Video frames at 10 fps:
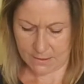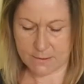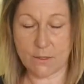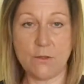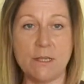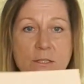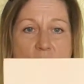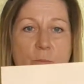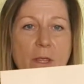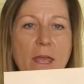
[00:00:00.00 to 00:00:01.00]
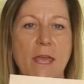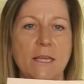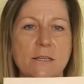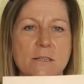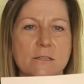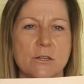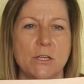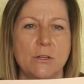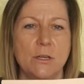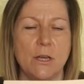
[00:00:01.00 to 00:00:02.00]
So this could be any
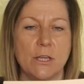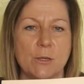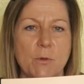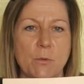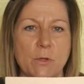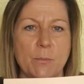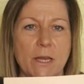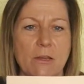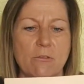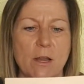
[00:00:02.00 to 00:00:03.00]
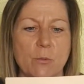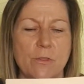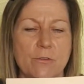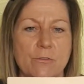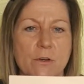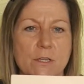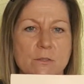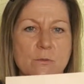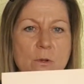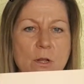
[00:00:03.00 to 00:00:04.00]
design you like. You might want to play around with it for a
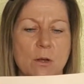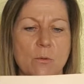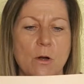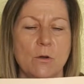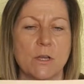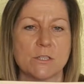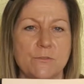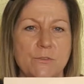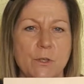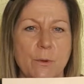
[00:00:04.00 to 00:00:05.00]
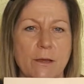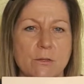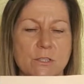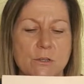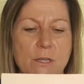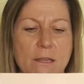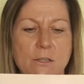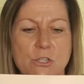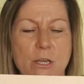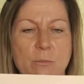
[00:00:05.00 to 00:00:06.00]
little while, cut a few out until you get
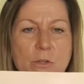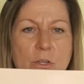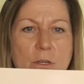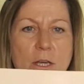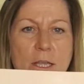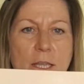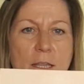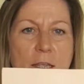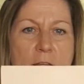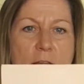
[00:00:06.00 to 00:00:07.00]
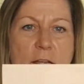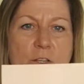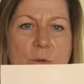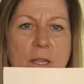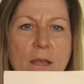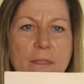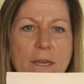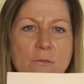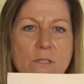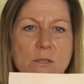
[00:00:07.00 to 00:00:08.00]
the shape that you like. Should we cut
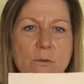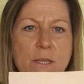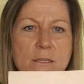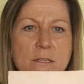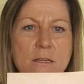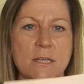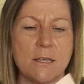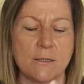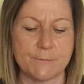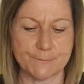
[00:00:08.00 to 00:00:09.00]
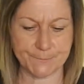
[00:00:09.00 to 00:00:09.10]
that out and see what that's like?